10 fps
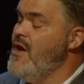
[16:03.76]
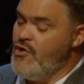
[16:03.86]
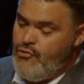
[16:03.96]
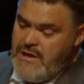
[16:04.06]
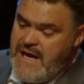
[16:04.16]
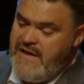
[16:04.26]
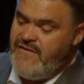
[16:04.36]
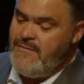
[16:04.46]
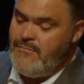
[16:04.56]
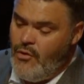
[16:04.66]

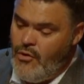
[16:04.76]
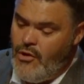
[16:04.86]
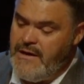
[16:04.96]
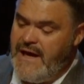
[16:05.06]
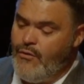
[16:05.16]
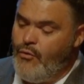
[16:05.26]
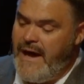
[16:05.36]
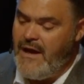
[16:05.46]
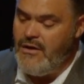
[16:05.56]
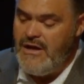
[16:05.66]
Grieve, mourn, and
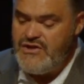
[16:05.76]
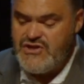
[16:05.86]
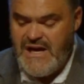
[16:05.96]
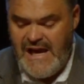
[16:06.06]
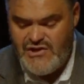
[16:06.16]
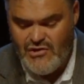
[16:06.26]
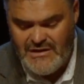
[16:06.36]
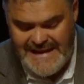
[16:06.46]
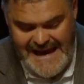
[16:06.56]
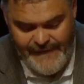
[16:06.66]
wail. Change your
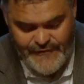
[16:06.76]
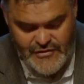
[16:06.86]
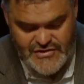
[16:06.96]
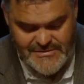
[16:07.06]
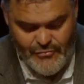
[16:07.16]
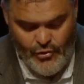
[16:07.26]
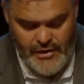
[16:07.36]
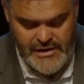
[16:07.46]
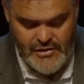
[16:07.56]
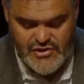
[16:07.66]
laughter to
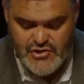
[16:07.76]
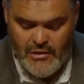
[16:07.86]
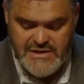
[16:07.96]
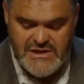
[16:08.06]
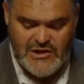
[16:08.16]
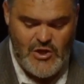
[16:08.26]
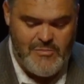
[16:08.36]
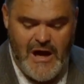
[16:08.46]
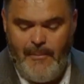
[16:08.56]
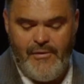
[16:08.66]
mourning, your joy to gloom.
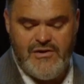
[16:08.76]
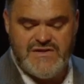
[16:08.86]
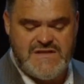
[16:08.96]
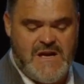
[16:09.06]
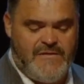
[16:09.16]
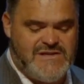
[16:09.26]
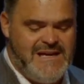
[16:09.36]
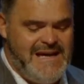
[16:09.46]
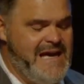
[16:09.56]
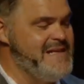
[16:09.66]
Humble yourselves
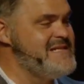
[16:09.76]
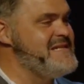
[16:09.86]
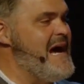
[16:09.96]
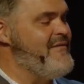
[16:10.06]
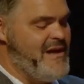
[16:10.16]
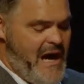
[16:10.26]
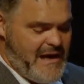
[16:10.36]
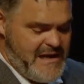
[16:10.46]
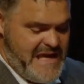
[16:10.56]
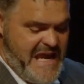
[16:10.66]
in the sight of God,
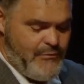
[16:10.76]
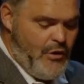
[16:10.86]
and he will